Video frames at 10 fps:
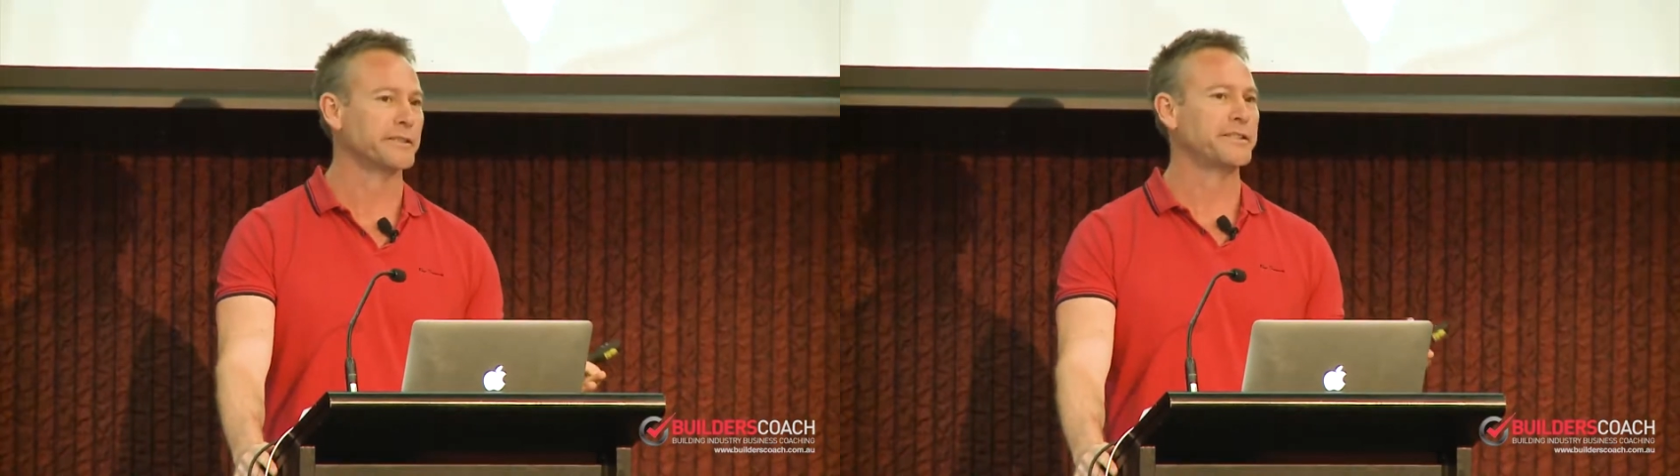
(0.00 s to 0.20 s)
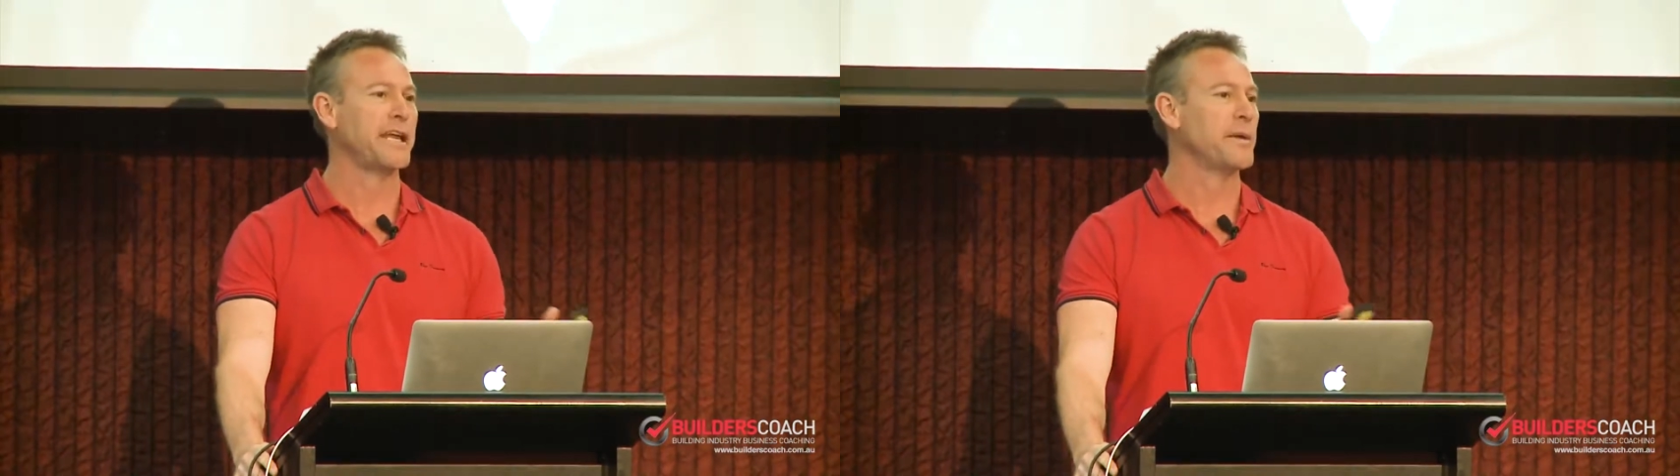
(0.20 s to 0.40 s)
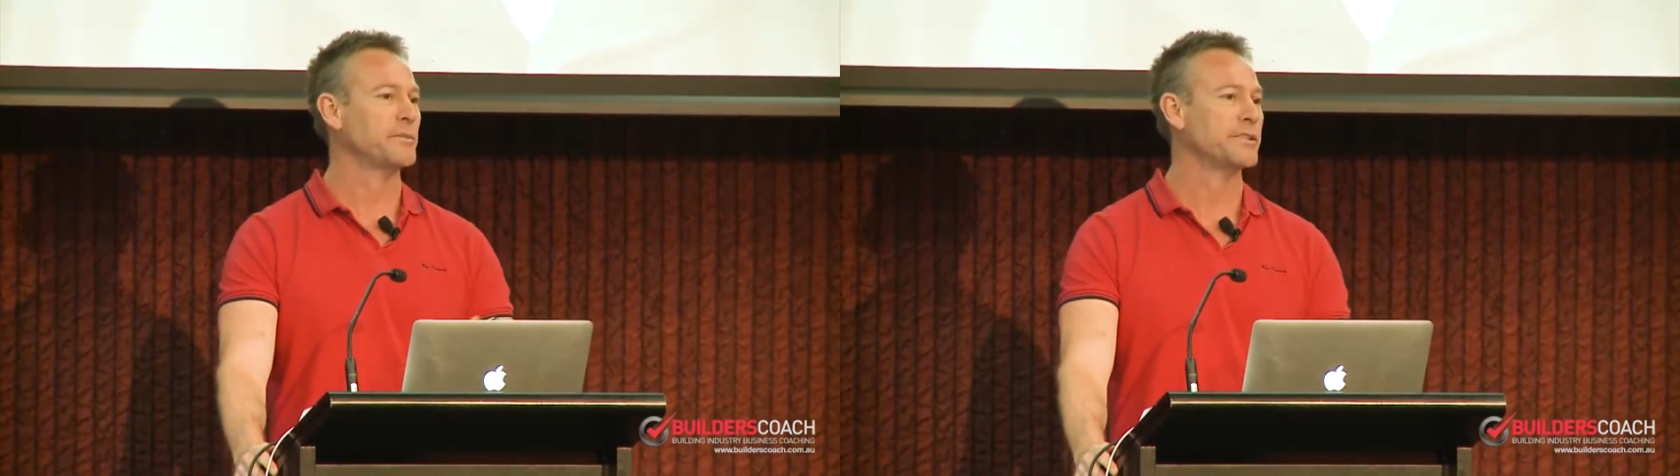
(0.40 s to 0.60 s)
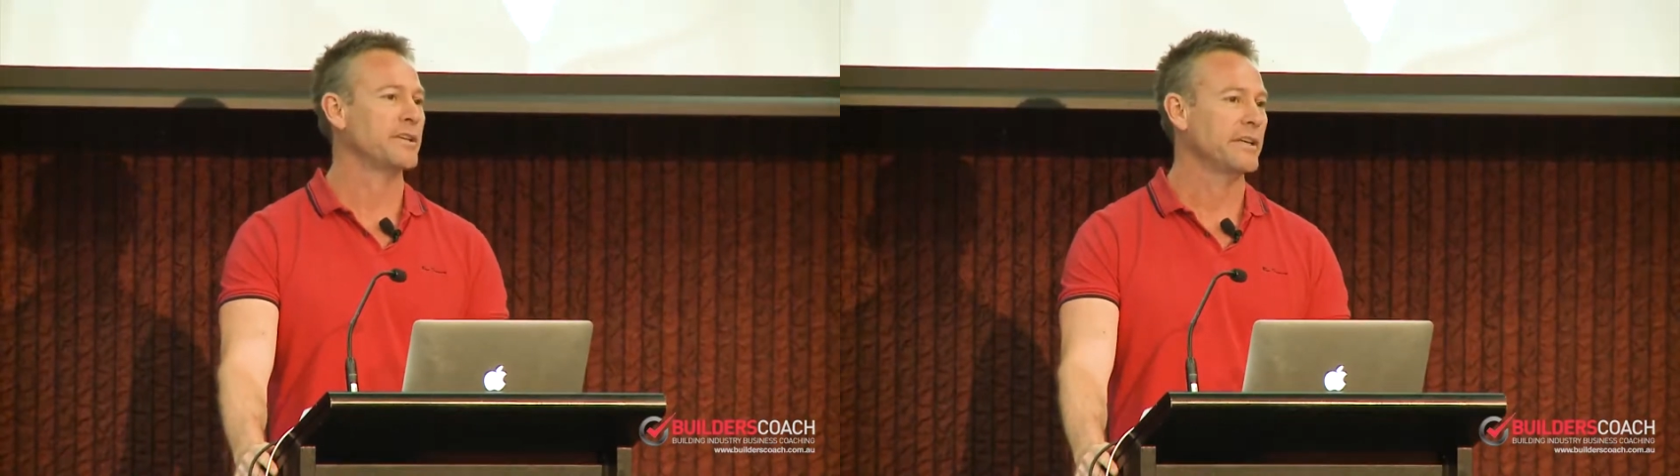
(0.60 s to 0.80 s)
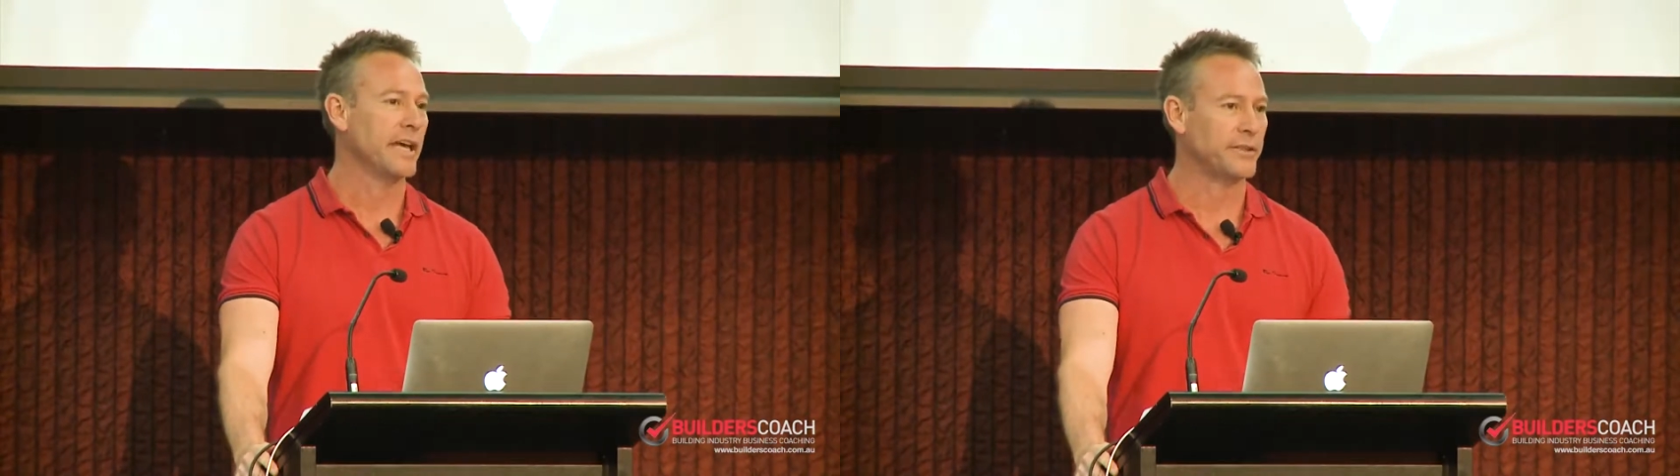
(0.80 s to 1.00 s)
attempt
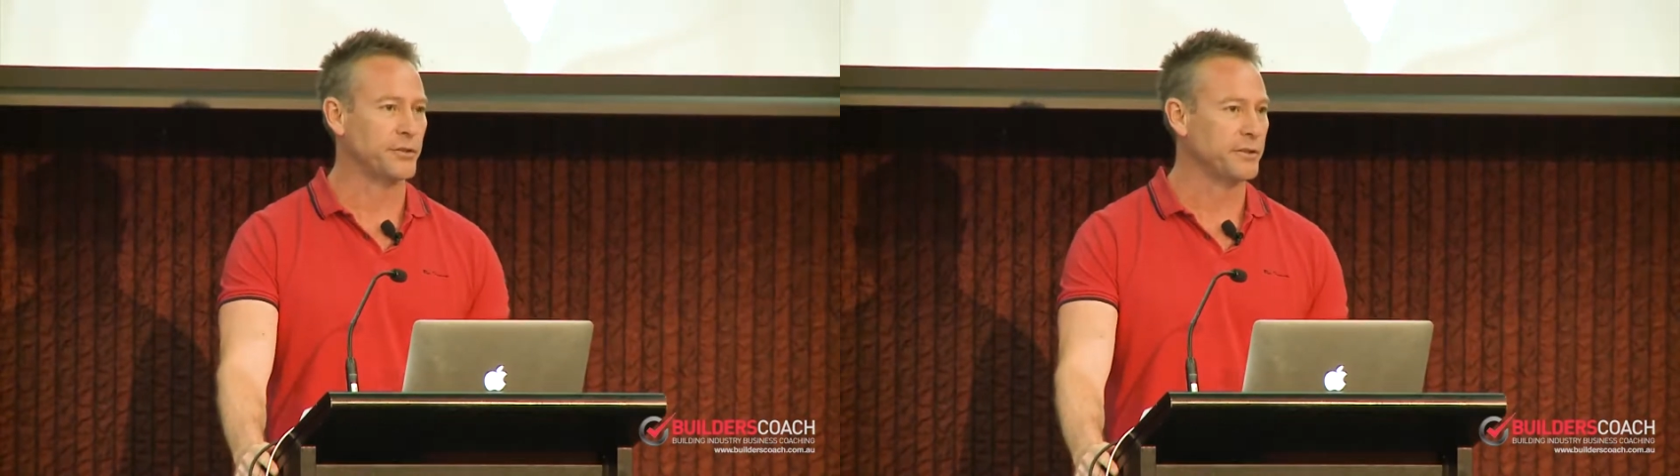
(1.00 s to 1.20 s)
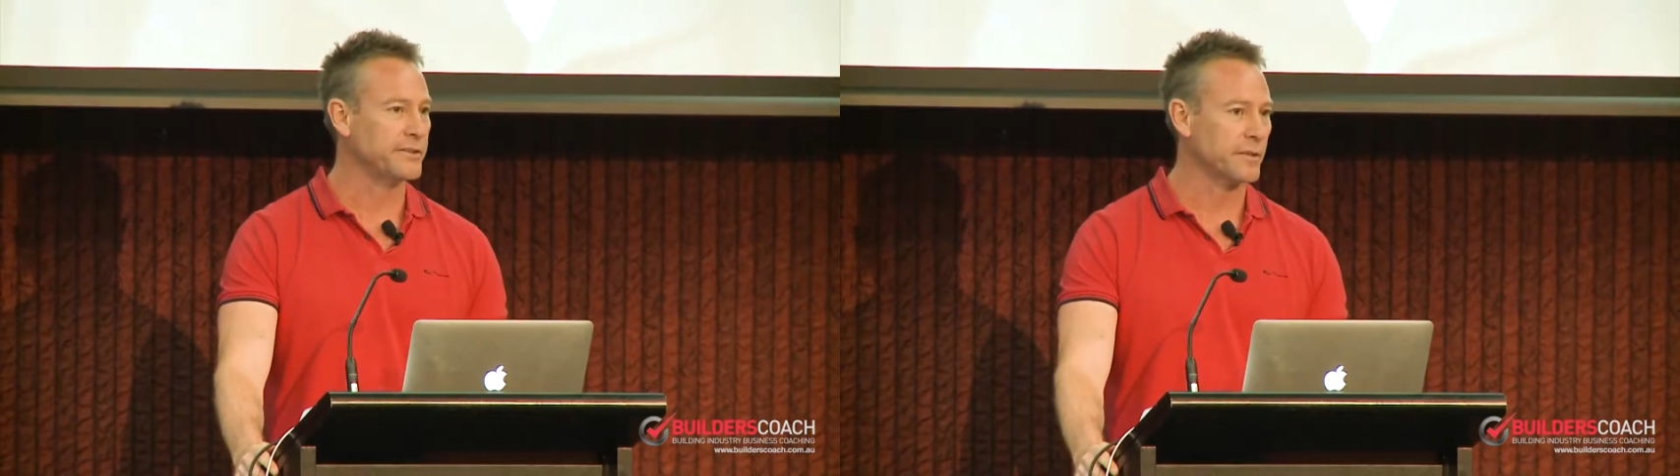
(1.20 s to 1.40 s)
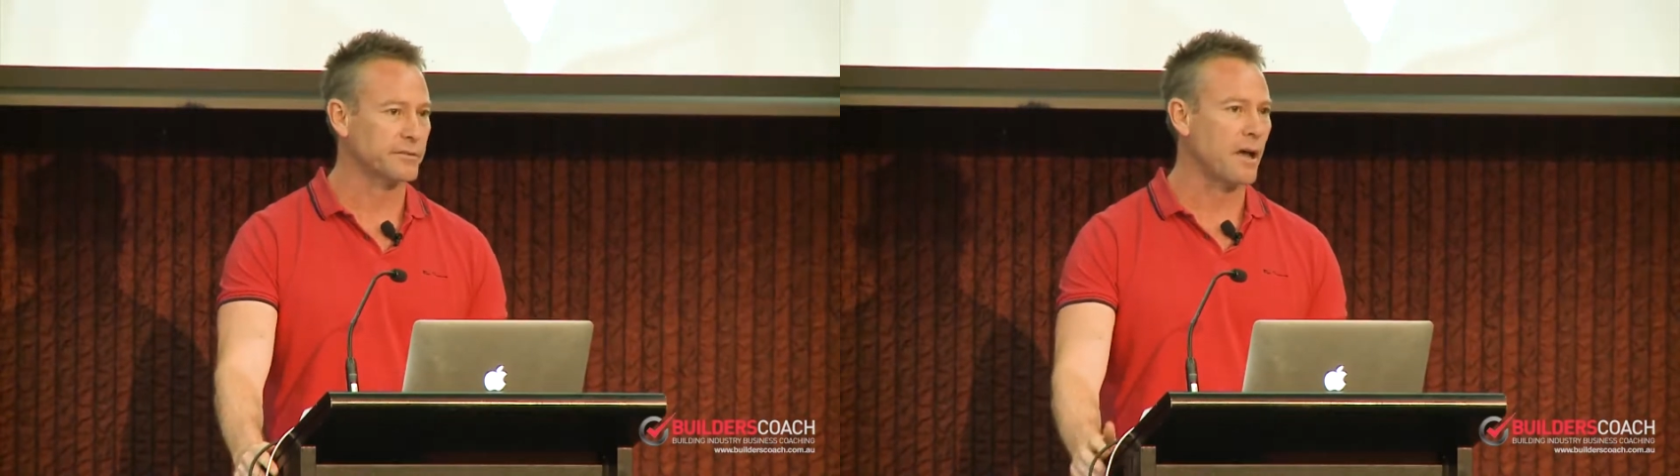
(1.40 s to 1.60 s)
at doing something was,